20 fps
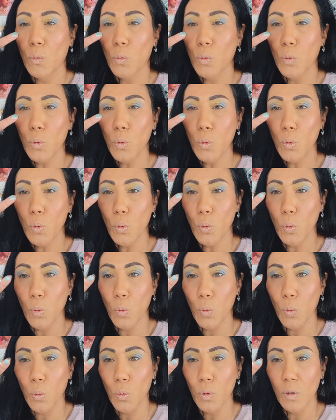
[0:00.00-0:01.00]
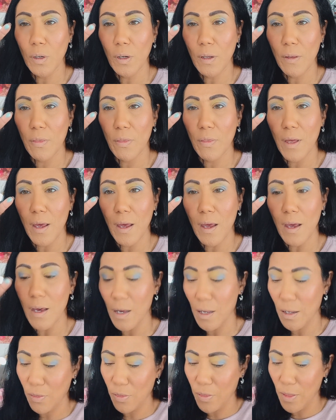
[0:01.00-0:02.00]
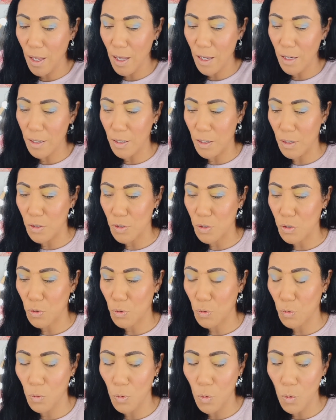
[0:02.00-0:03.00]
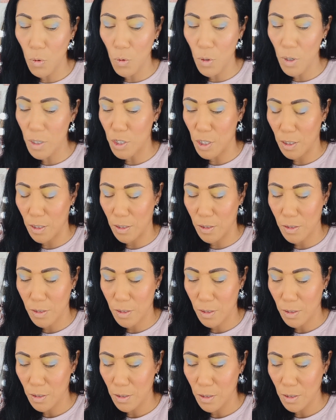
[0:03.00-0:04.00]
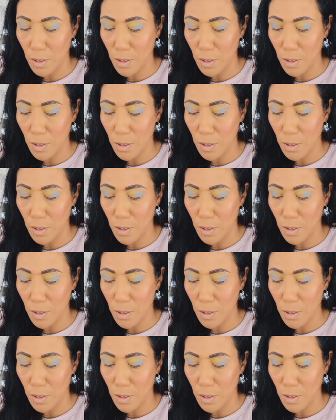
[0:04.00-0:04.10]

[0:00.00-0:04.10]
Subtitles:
Ooh, look at that. That is gorgeous.